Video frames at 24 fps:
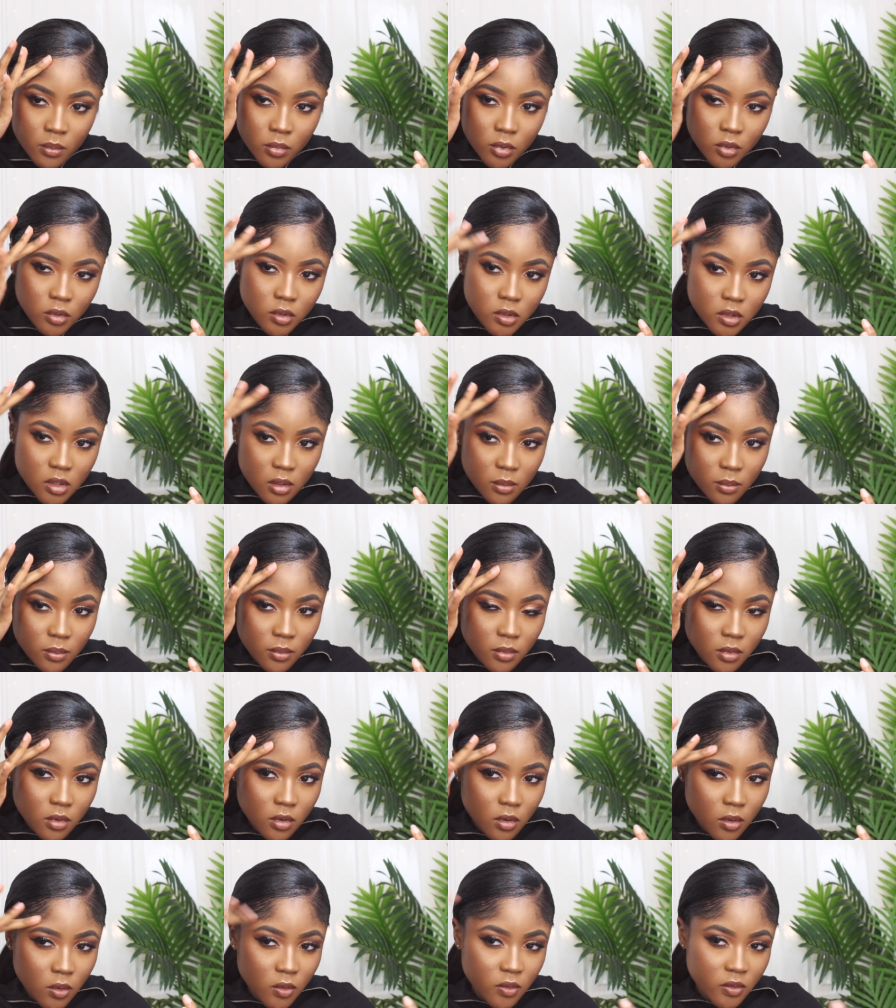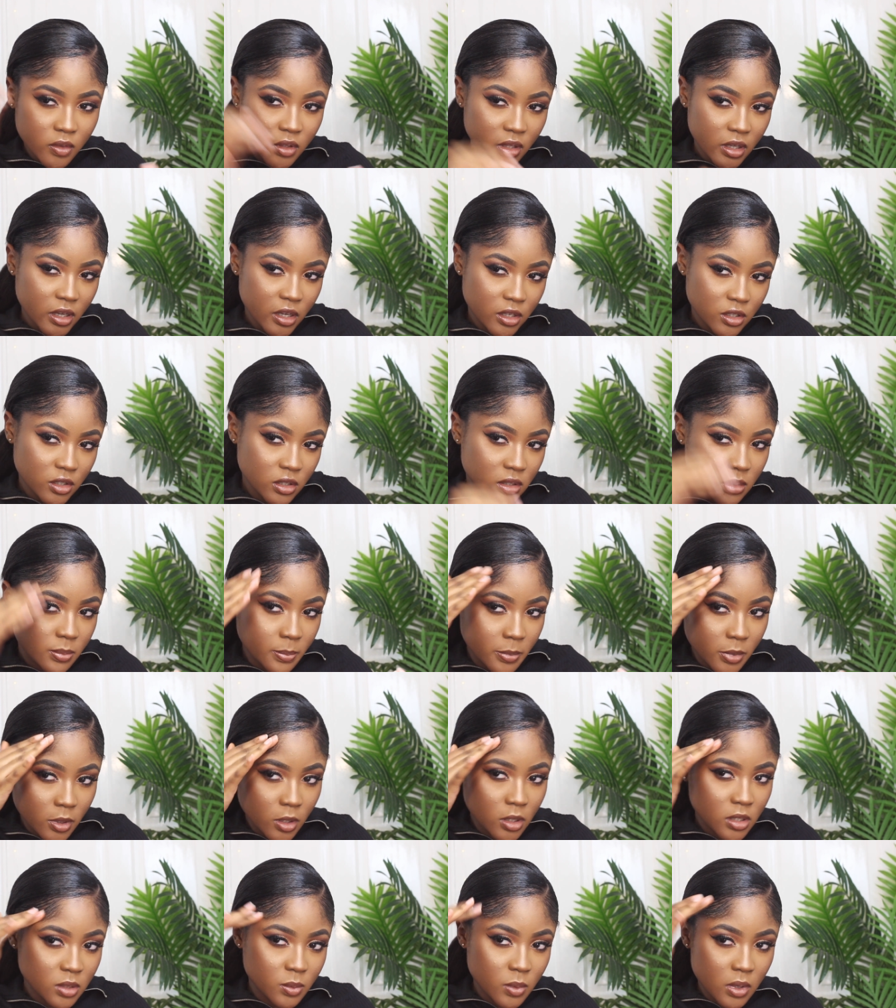Put some over the edges
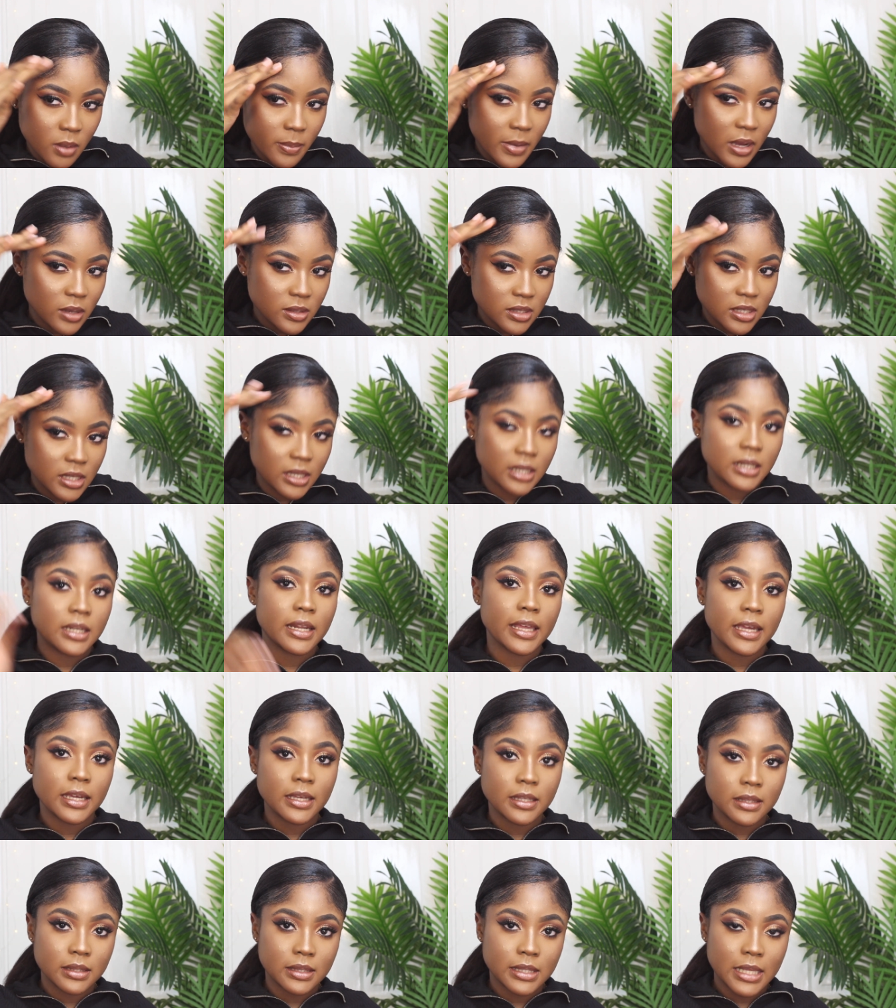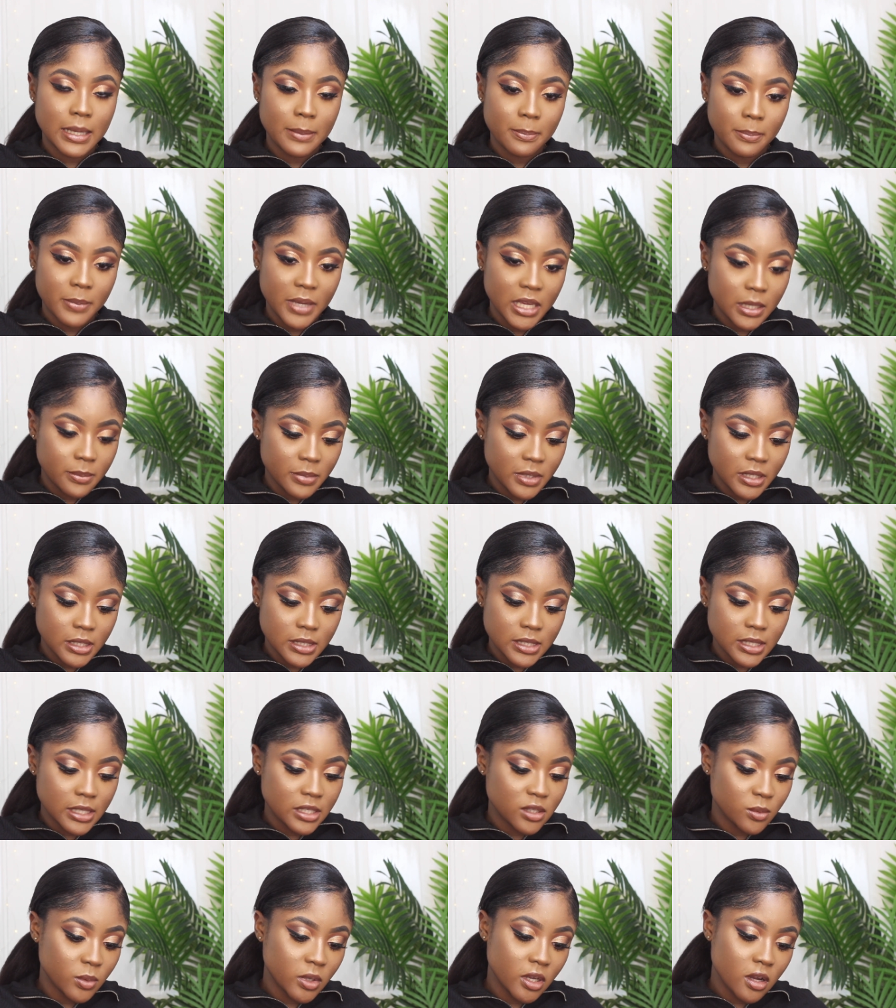because we're about to lay them babies.
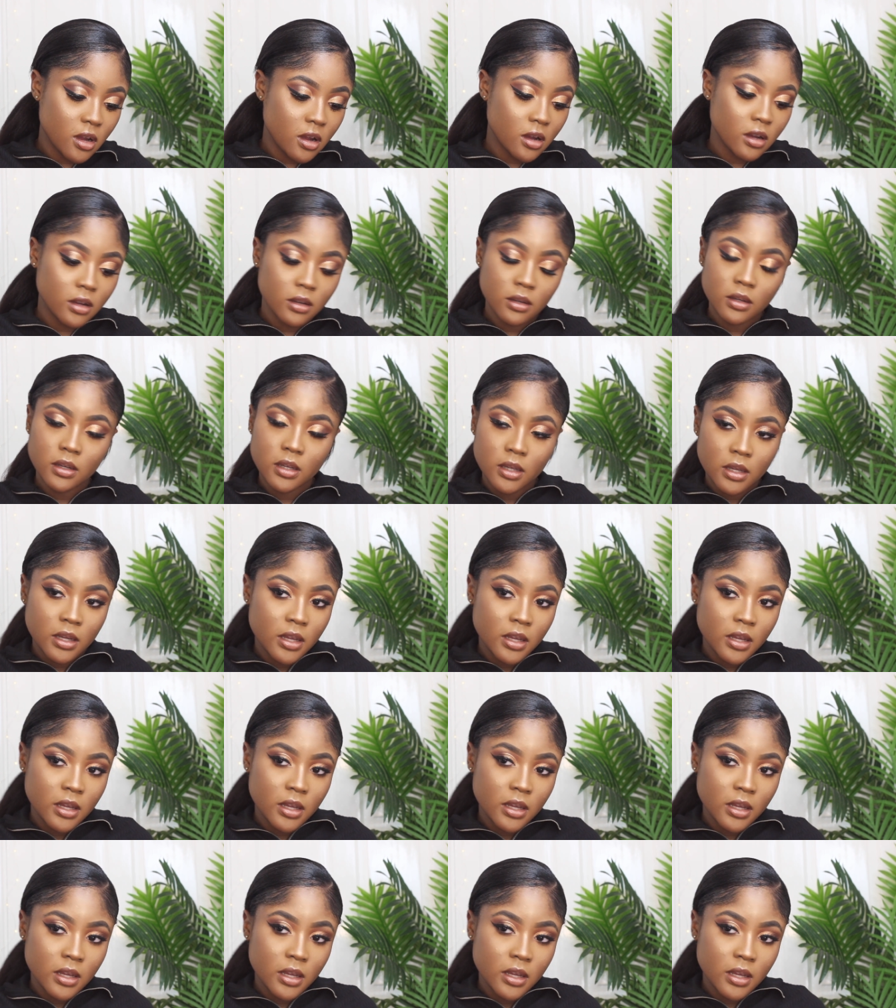Yes, we are.